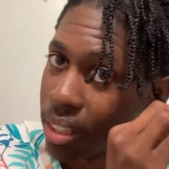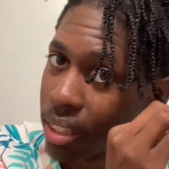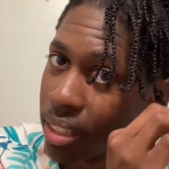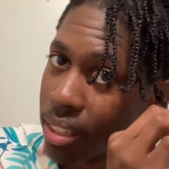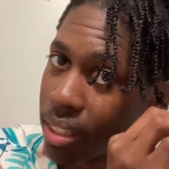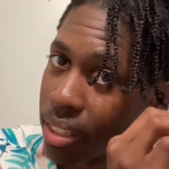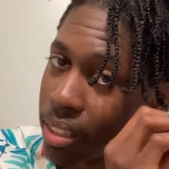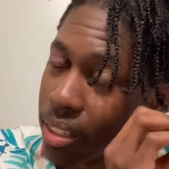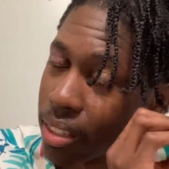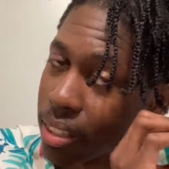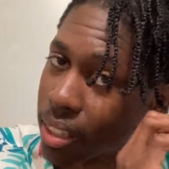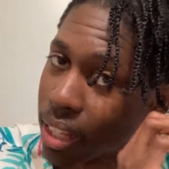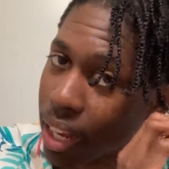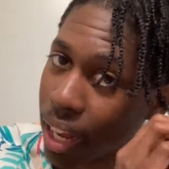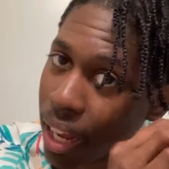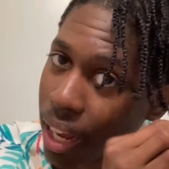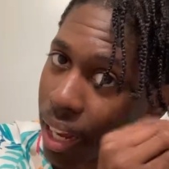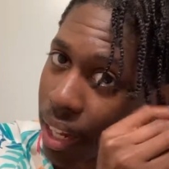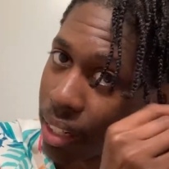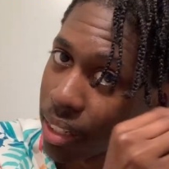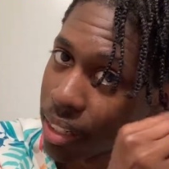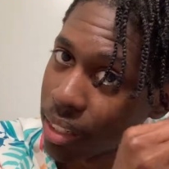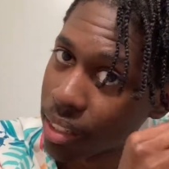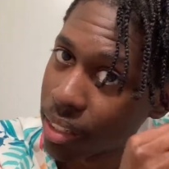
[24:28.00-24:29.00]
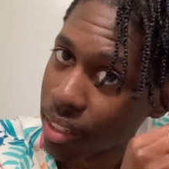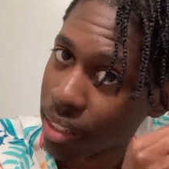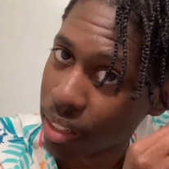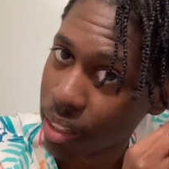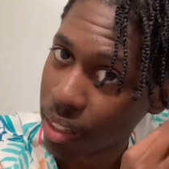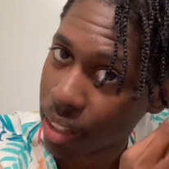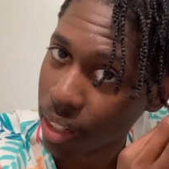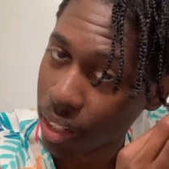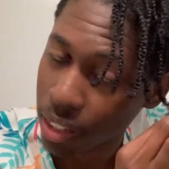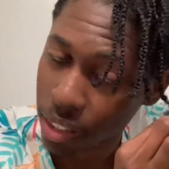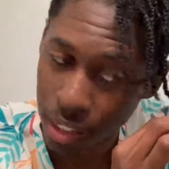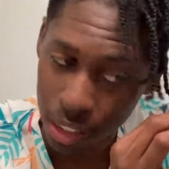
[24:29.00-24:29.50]
sat
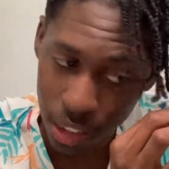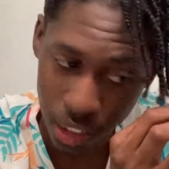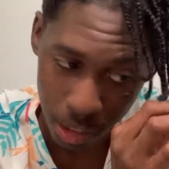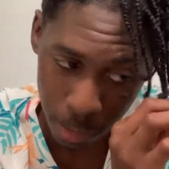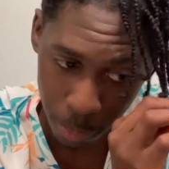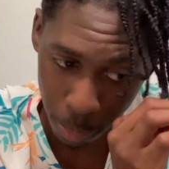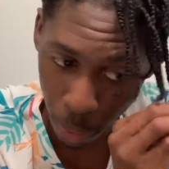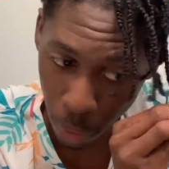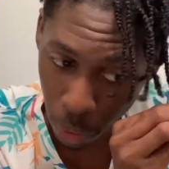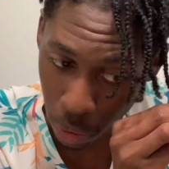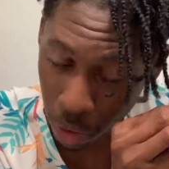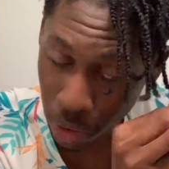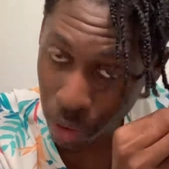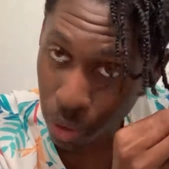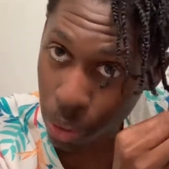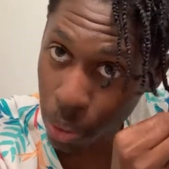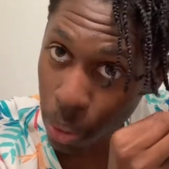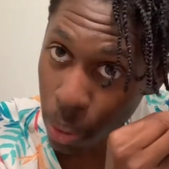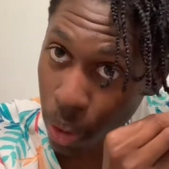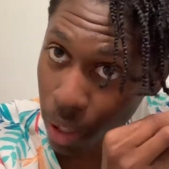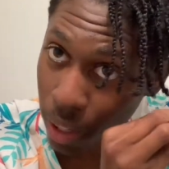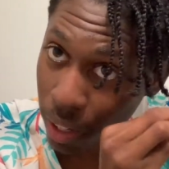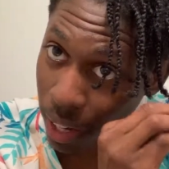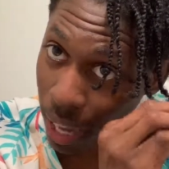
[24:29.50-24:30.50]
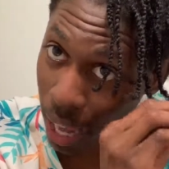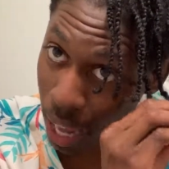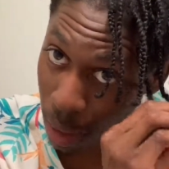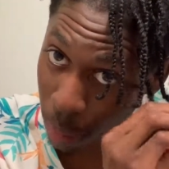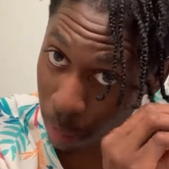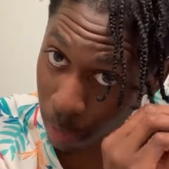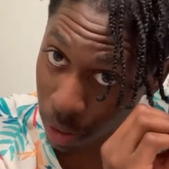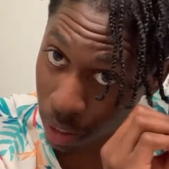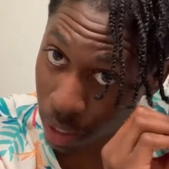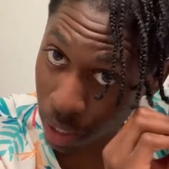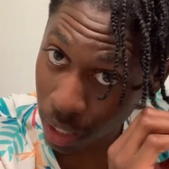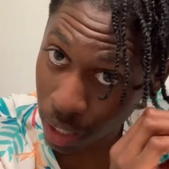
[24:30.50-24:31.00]
and spoken to a
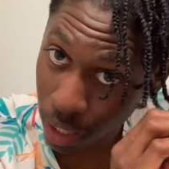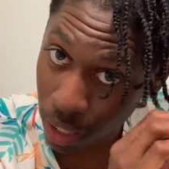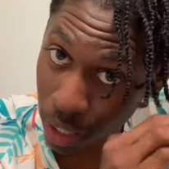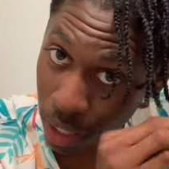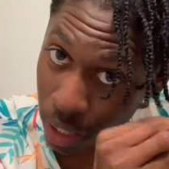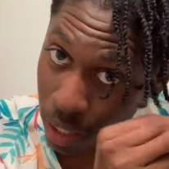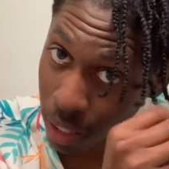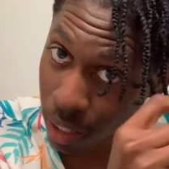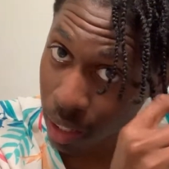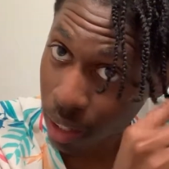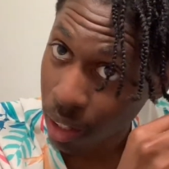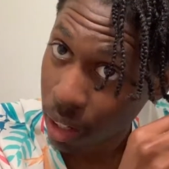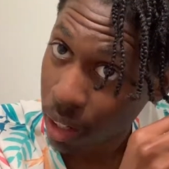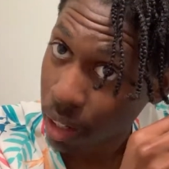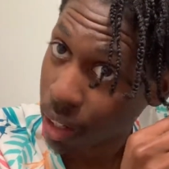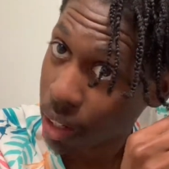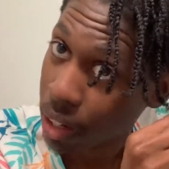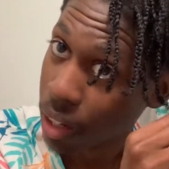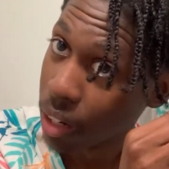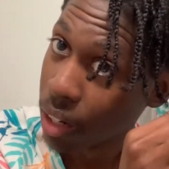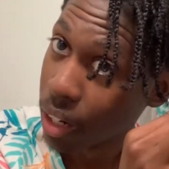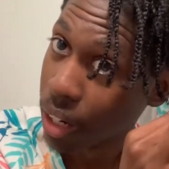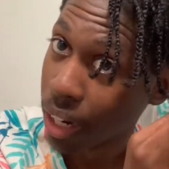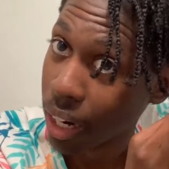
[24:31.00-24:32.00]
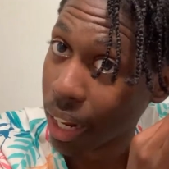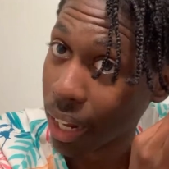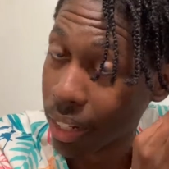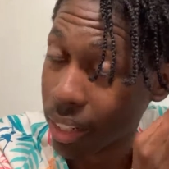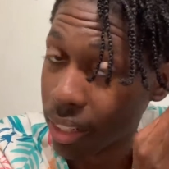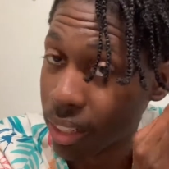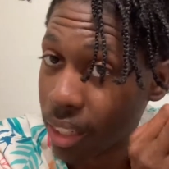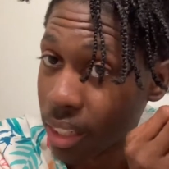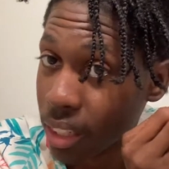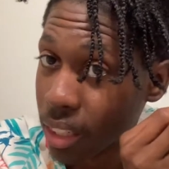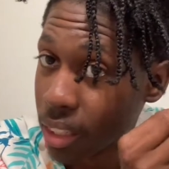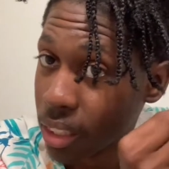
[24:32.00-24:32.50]
camera
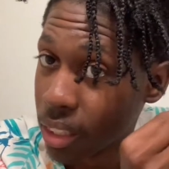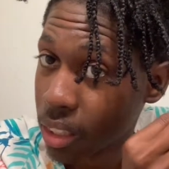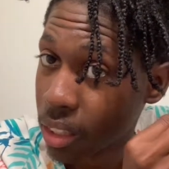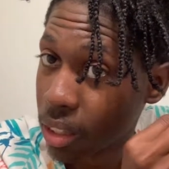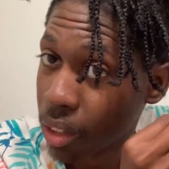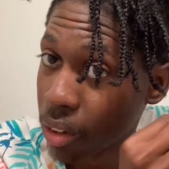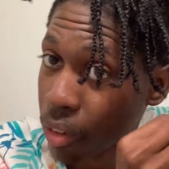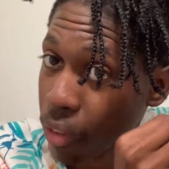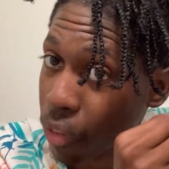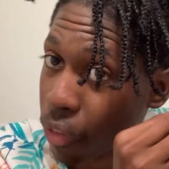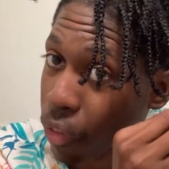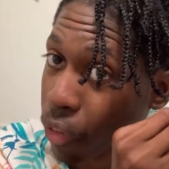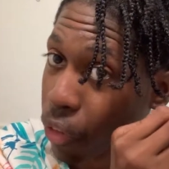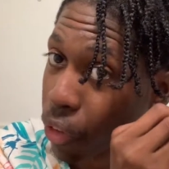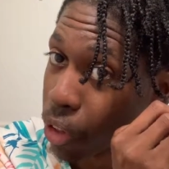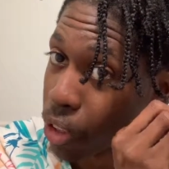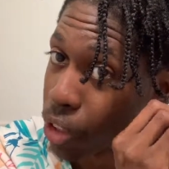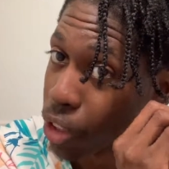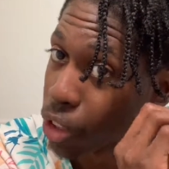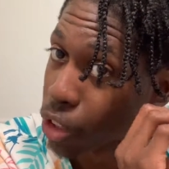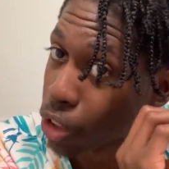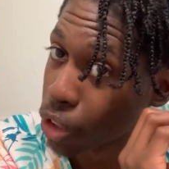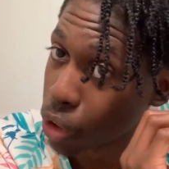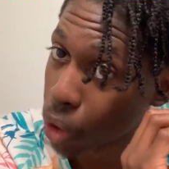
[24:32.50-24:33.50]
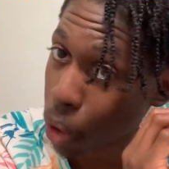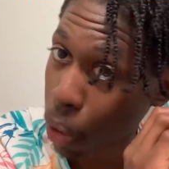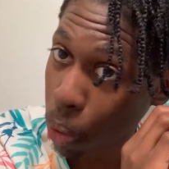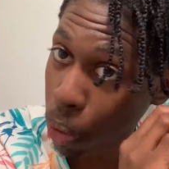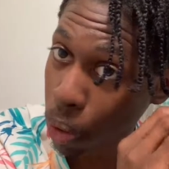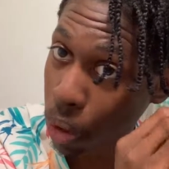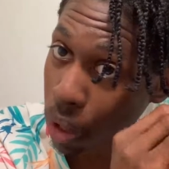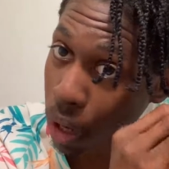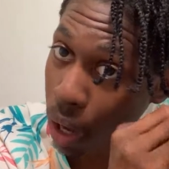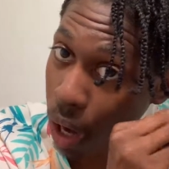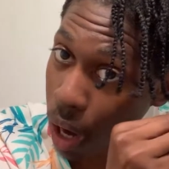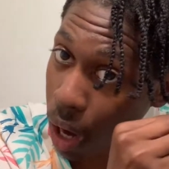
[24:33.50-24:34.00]
like this for so
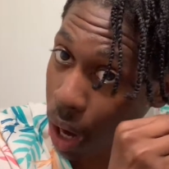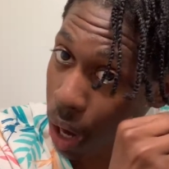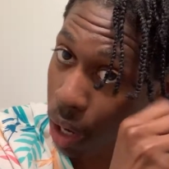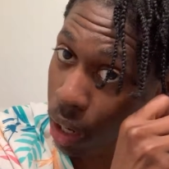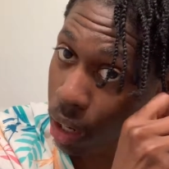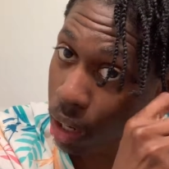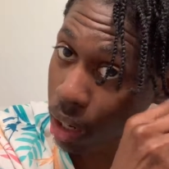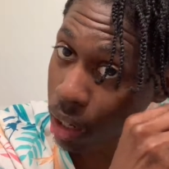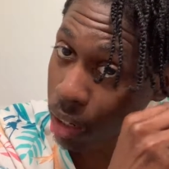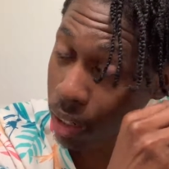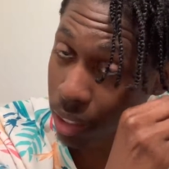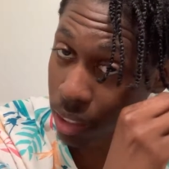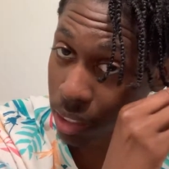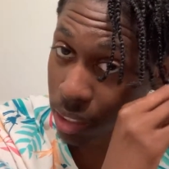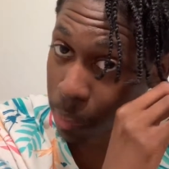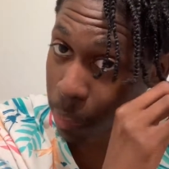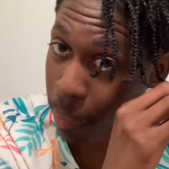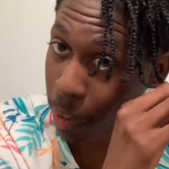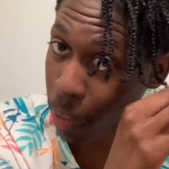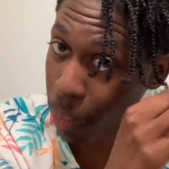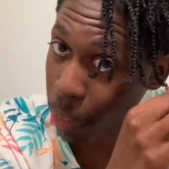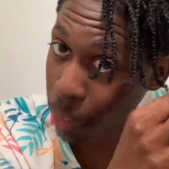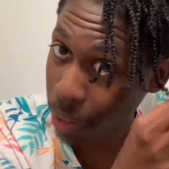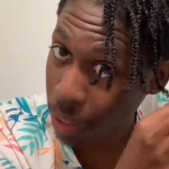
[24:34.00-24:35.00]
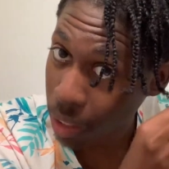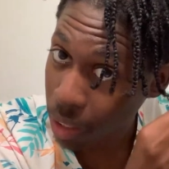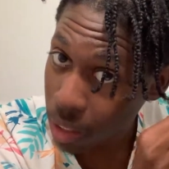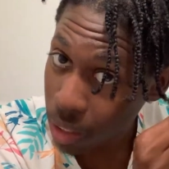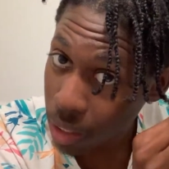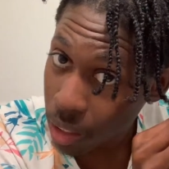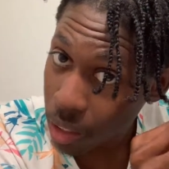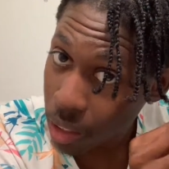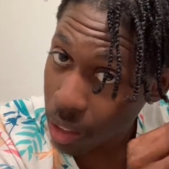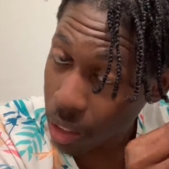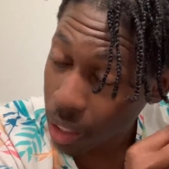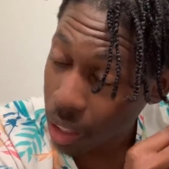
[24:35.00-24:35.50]
long against my will,
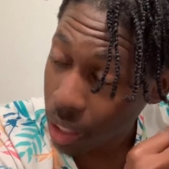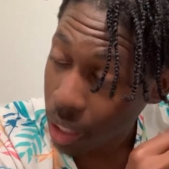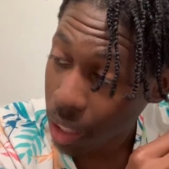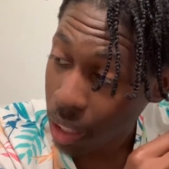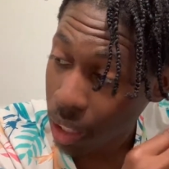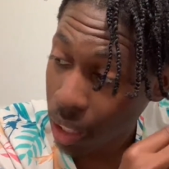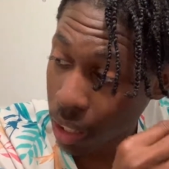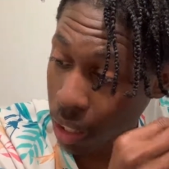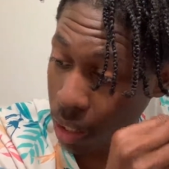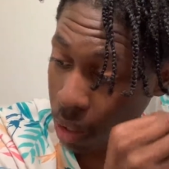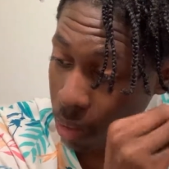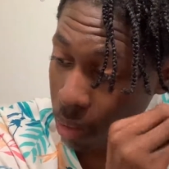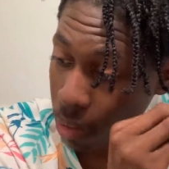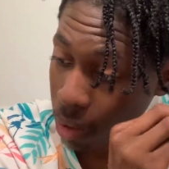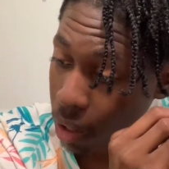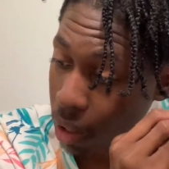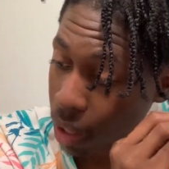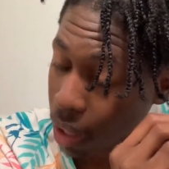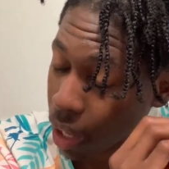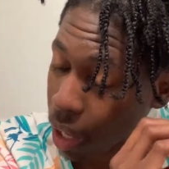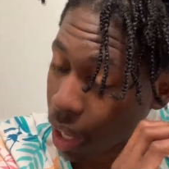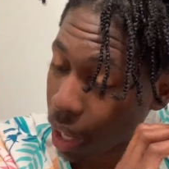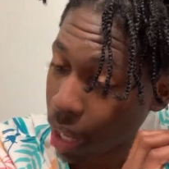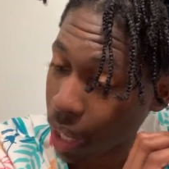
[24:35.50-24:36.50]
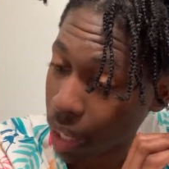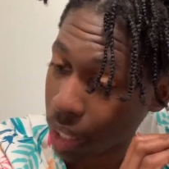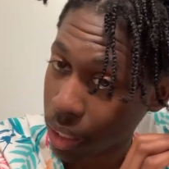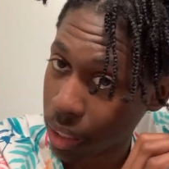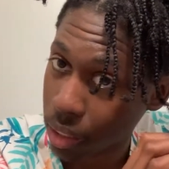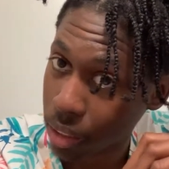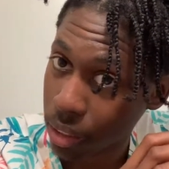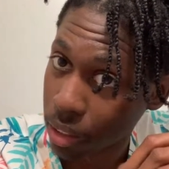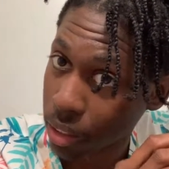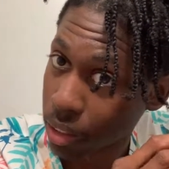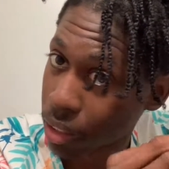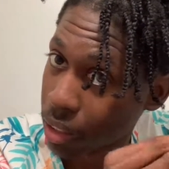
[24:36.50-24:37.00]

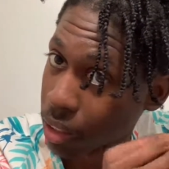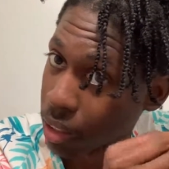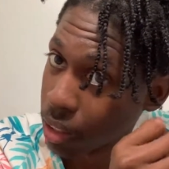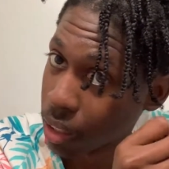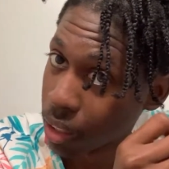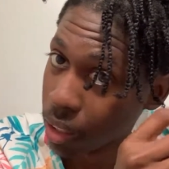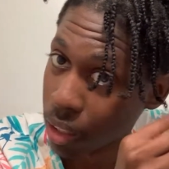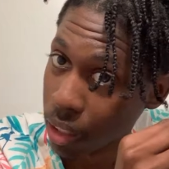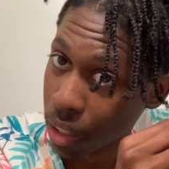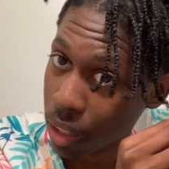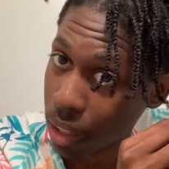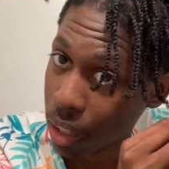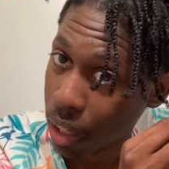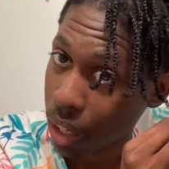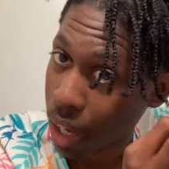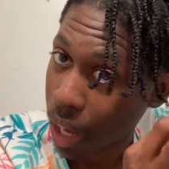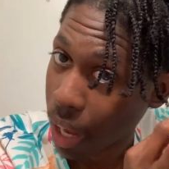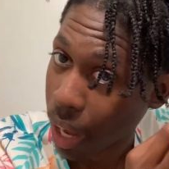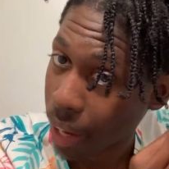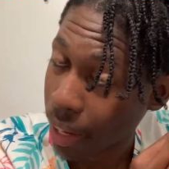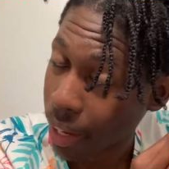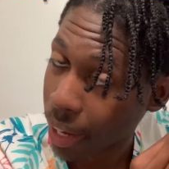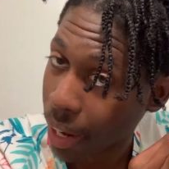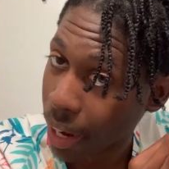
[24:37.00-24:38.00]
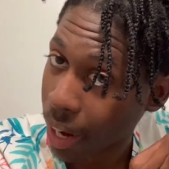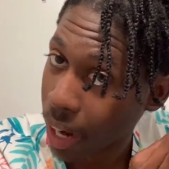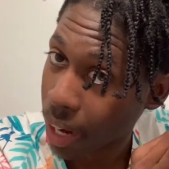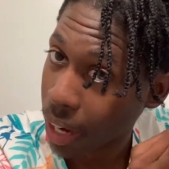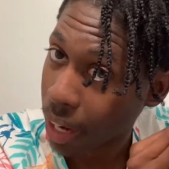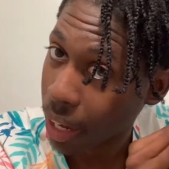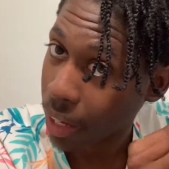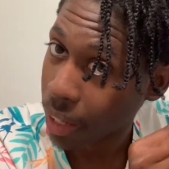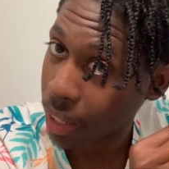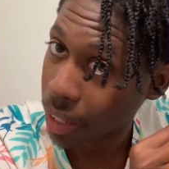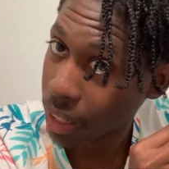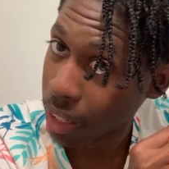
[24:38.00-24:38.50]
and I kind of
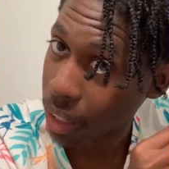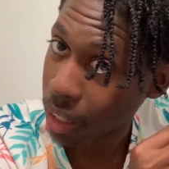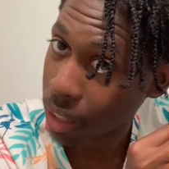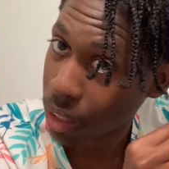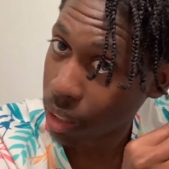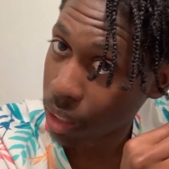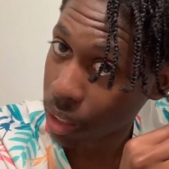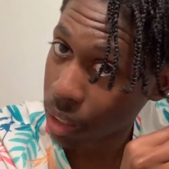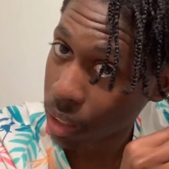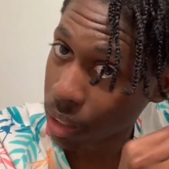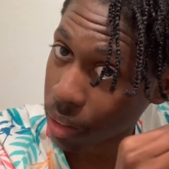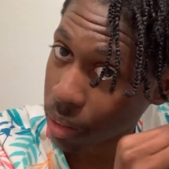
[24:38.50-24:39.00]
like it.